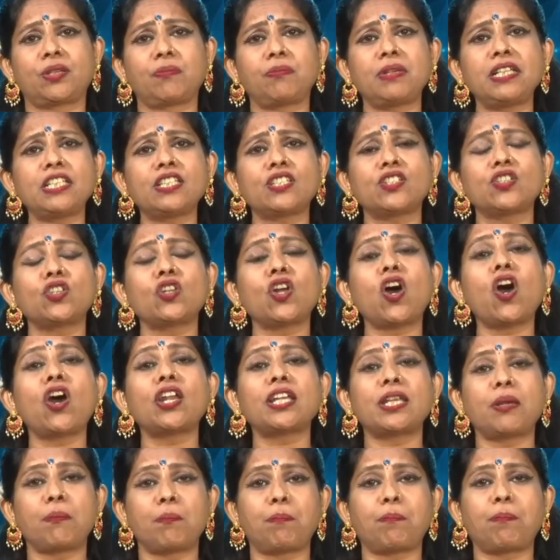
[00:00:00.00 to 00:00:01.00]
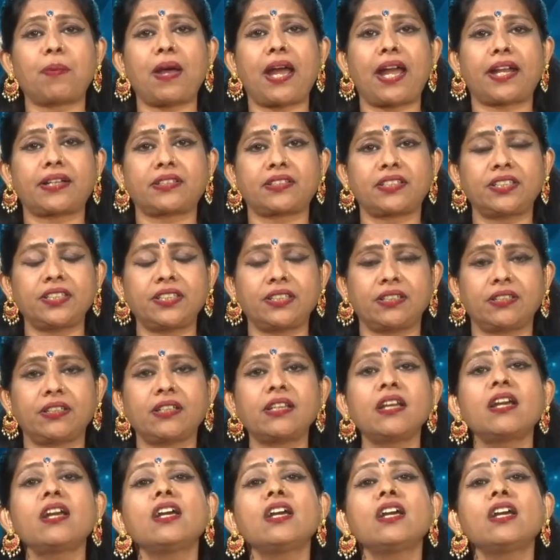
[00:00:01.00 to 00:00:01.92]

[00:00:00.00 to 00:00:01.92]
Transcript: means non-impact here.